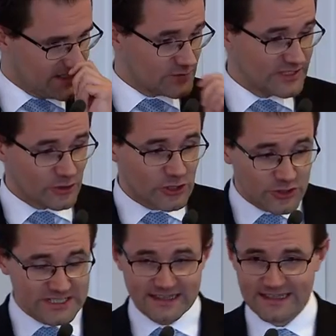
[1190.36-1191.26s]
So in
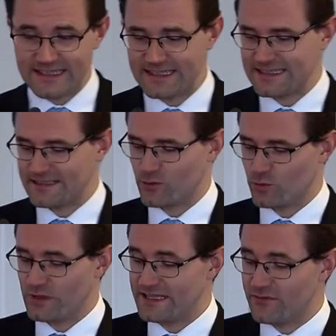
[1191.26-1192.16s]
conclusion, I think
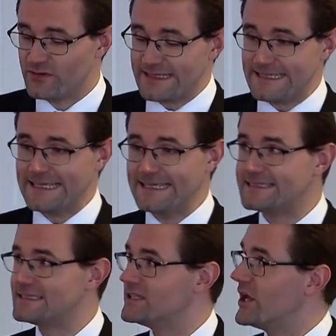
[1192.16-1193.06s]
we definitely need